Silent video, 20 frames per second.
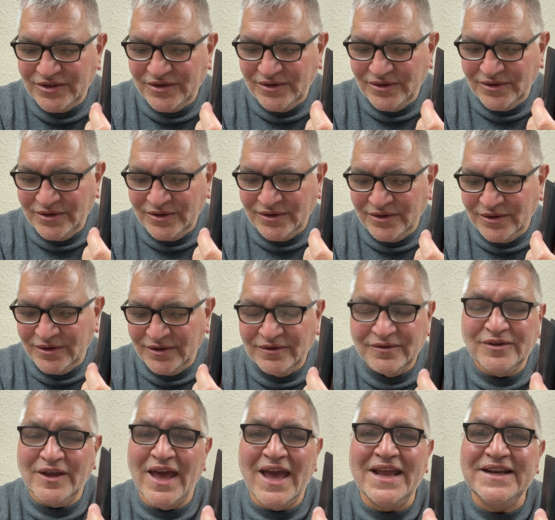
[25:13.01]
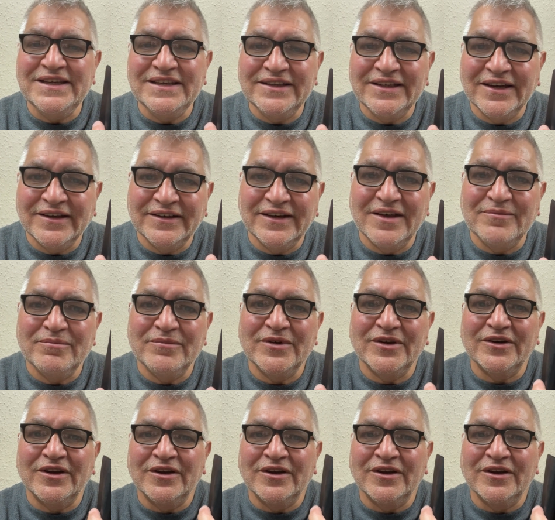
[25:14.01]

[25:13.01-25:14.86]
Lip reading: or any number